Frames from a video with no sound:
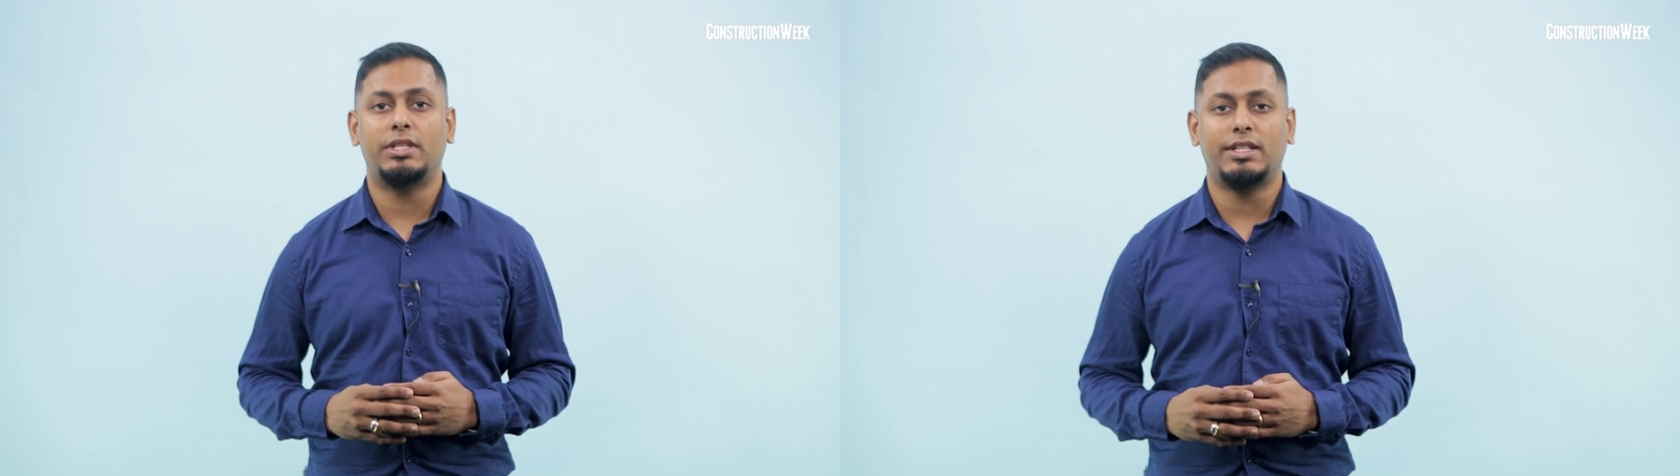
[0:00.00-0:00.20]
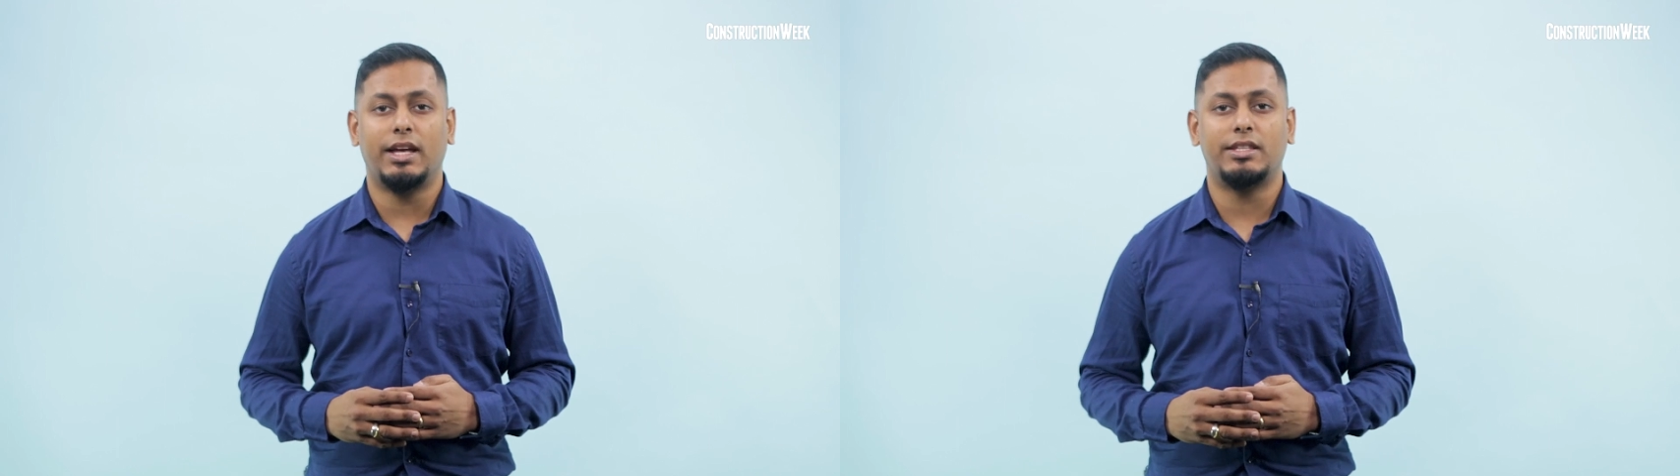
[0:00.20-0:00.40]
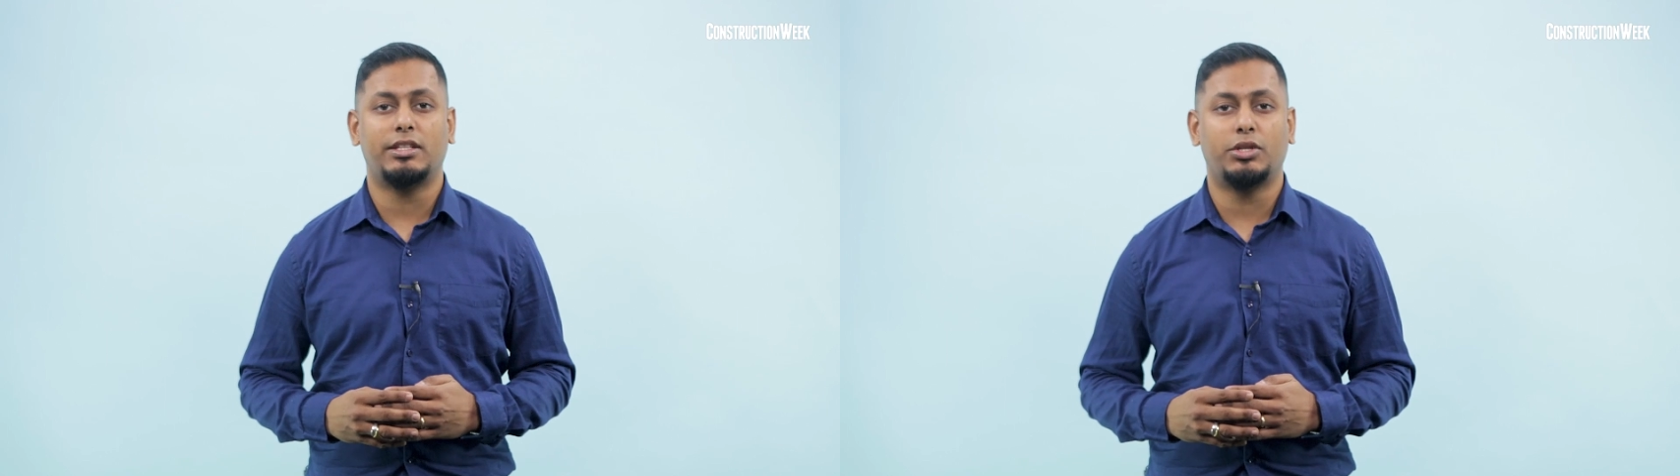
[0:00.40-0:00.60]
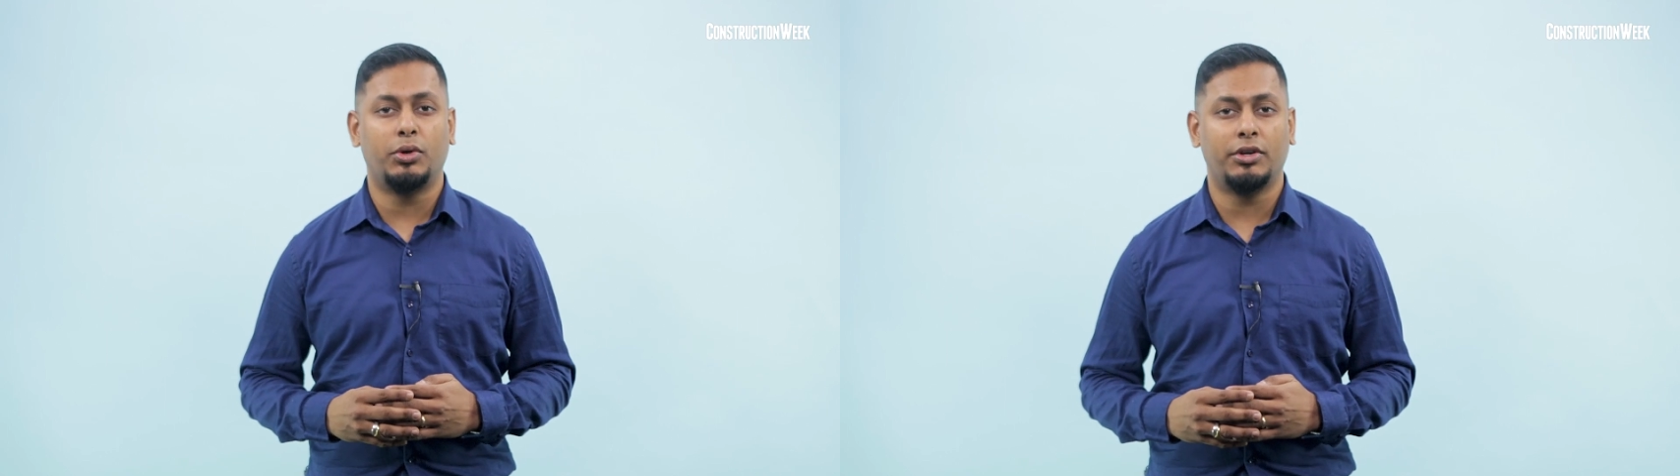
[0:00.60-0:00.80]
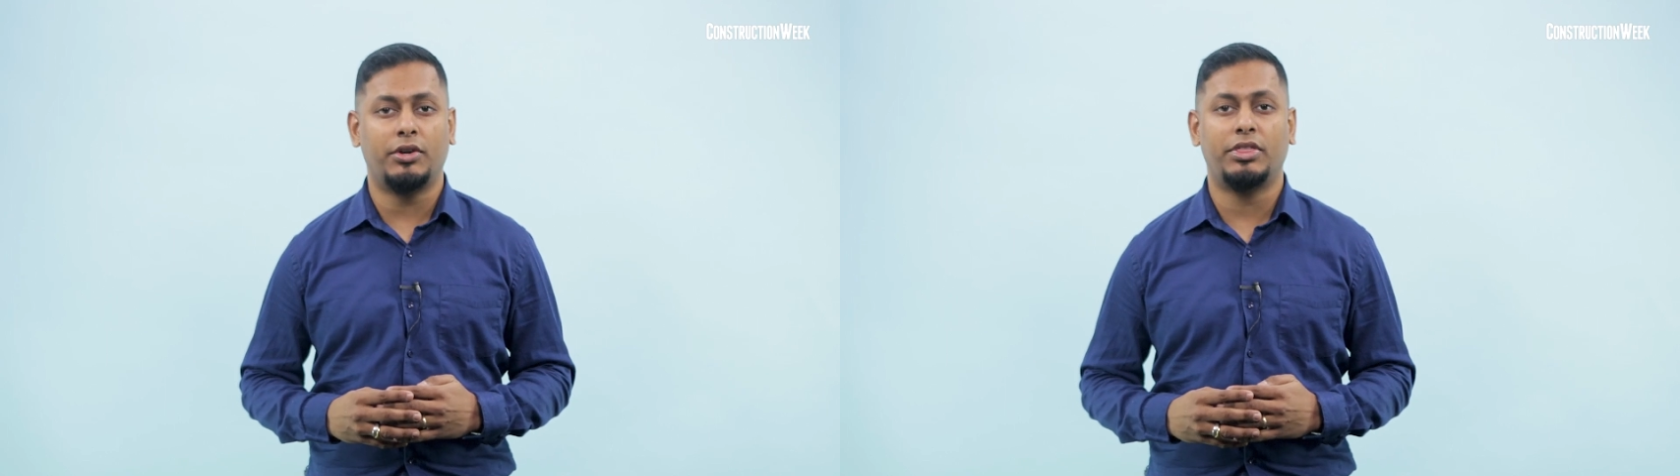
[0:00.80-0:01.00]
which stands at
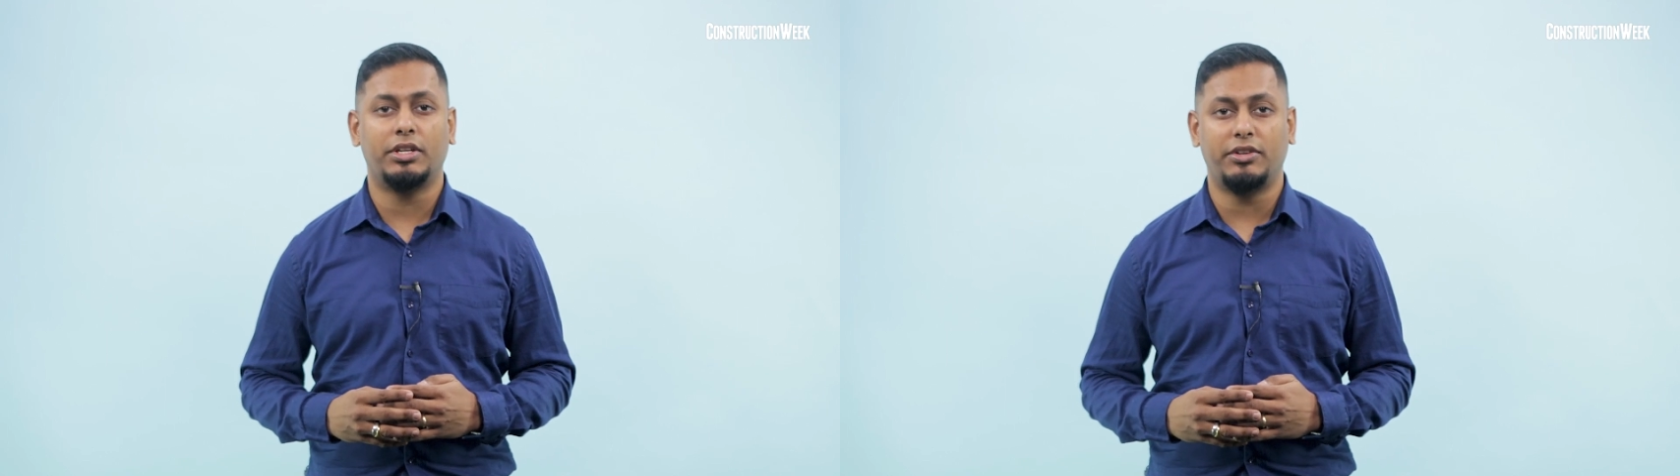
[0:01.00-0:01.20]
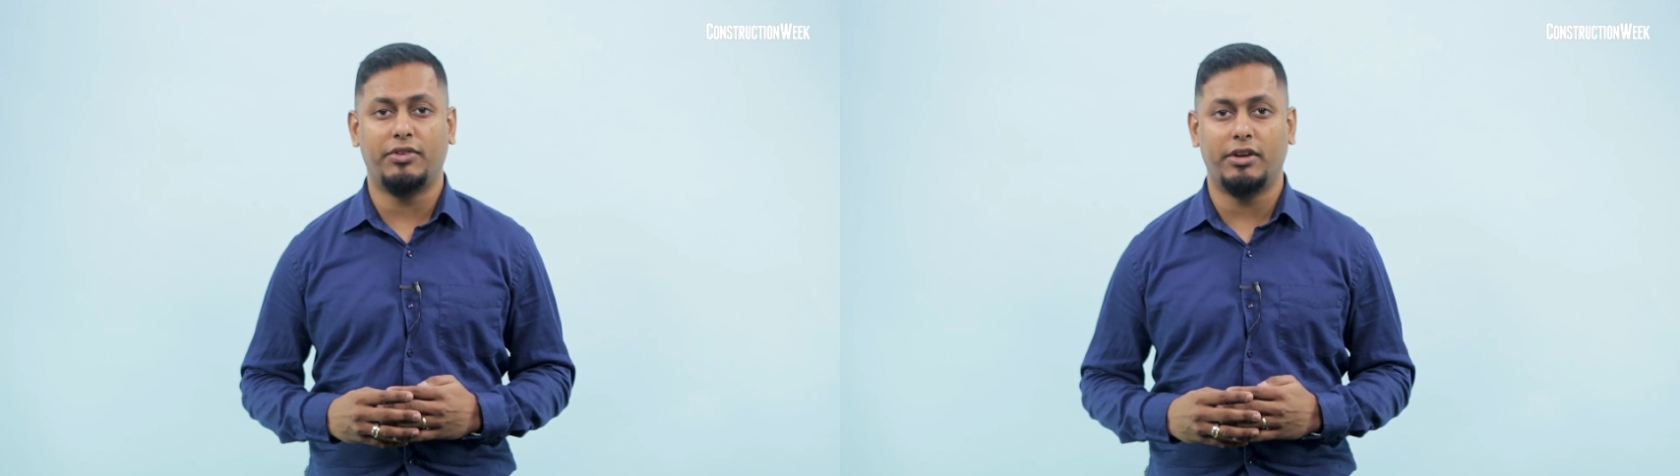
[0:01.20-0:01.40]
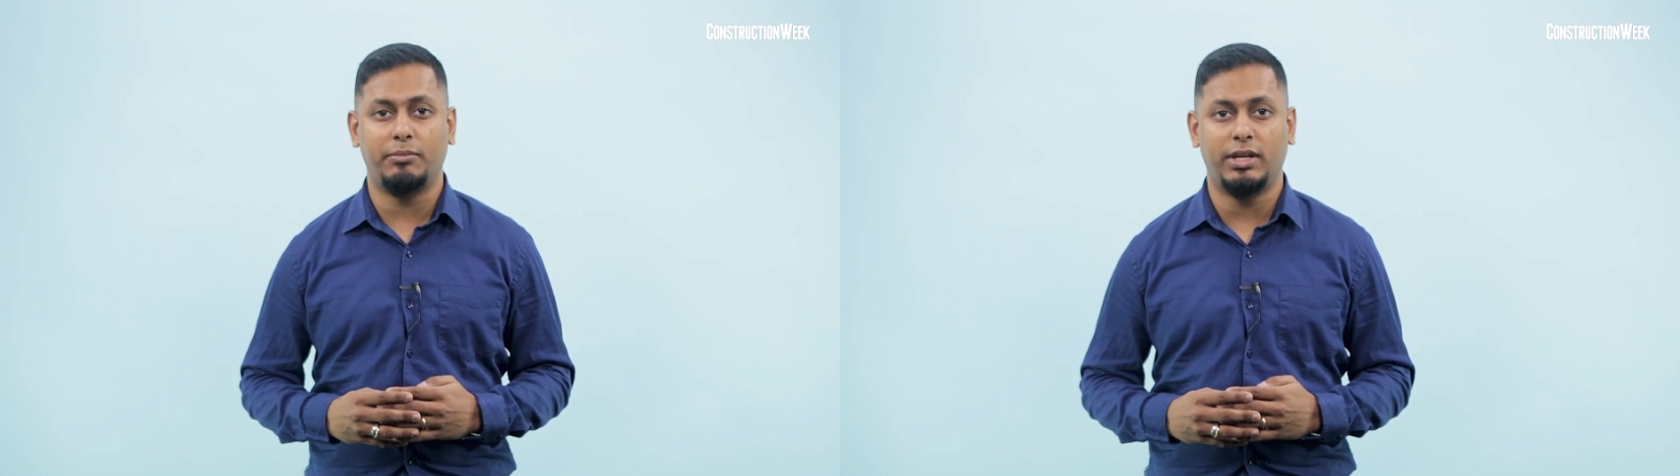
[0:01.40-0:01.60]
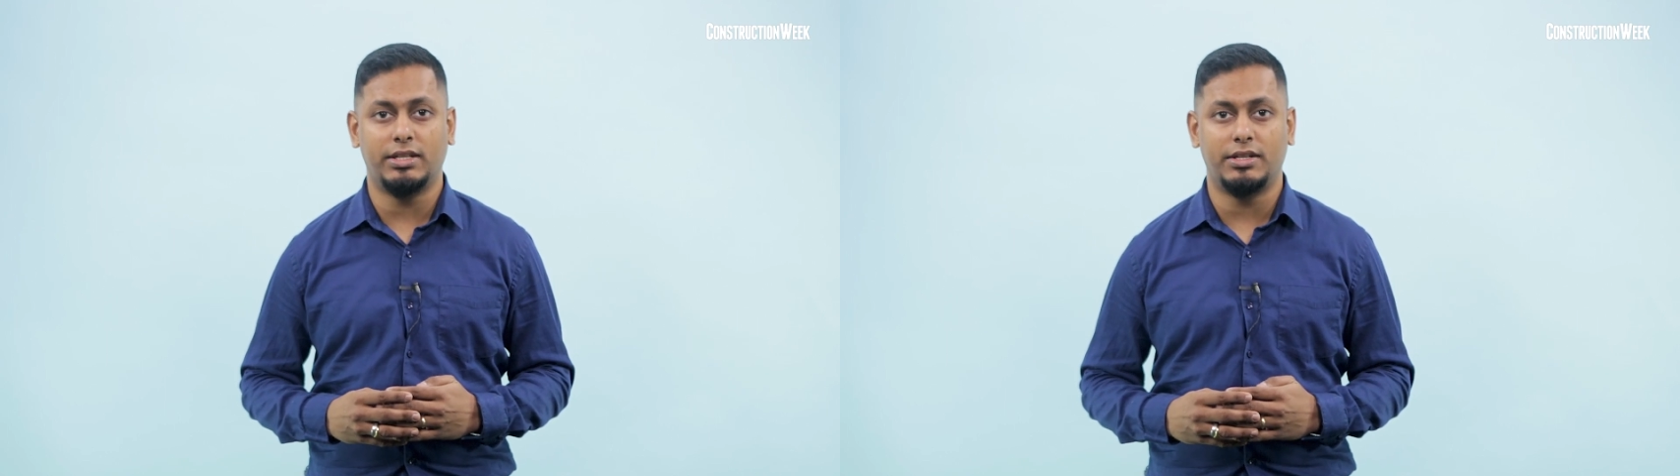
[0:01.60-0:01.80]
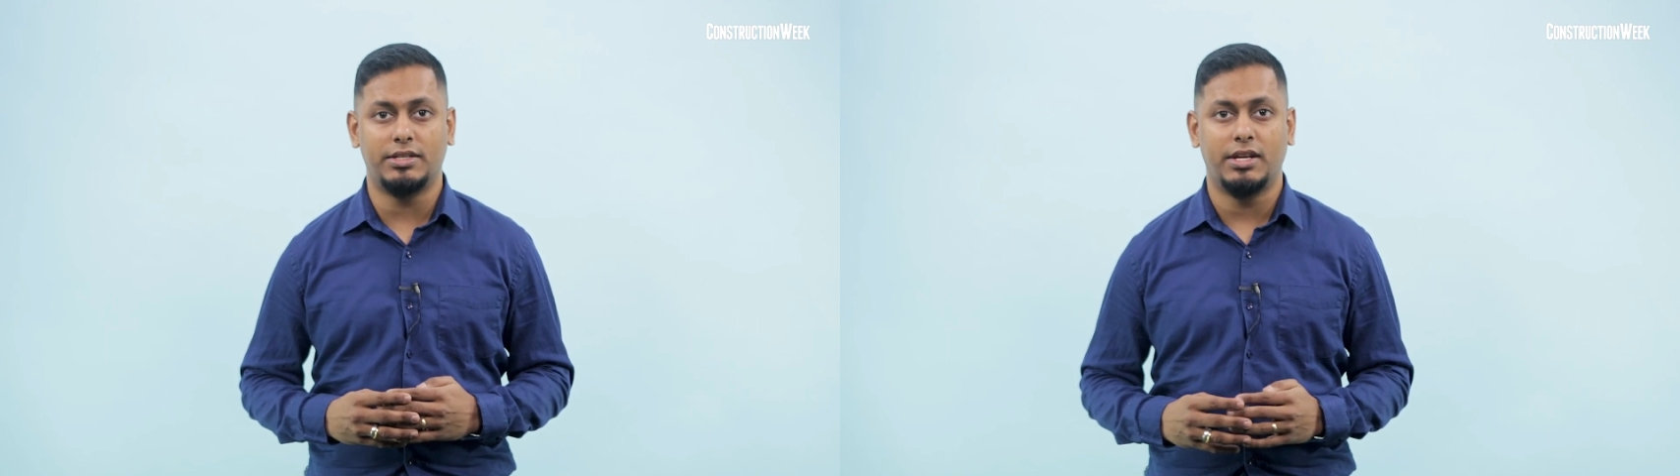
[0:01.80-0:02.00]
235
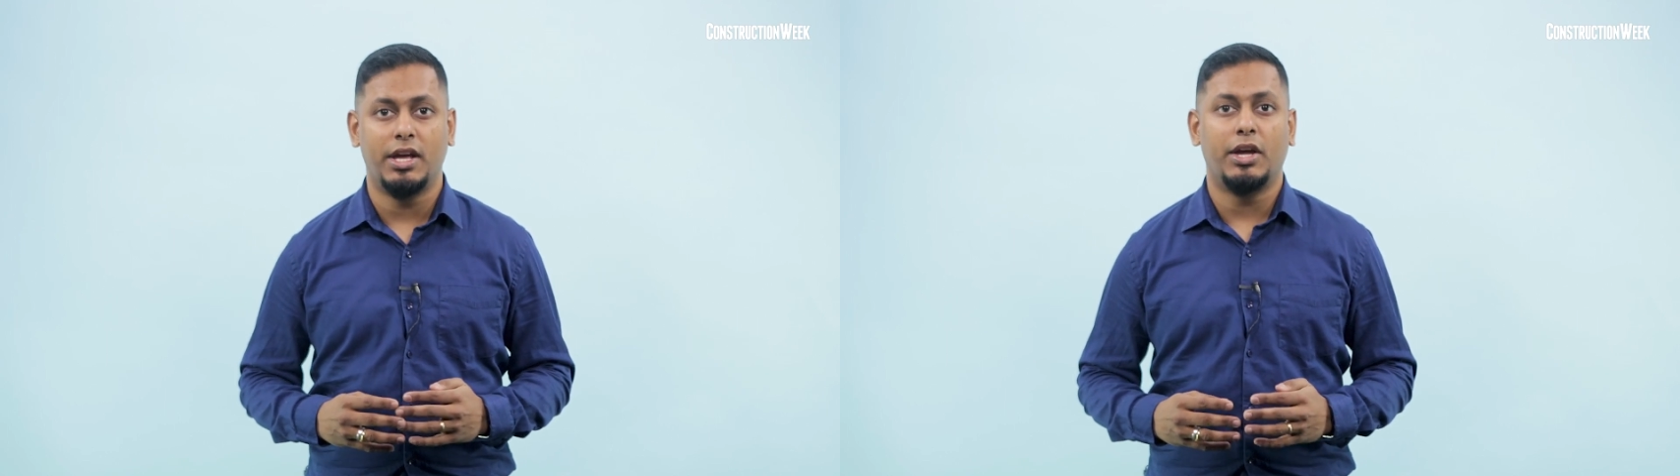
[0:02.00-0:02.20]
meters,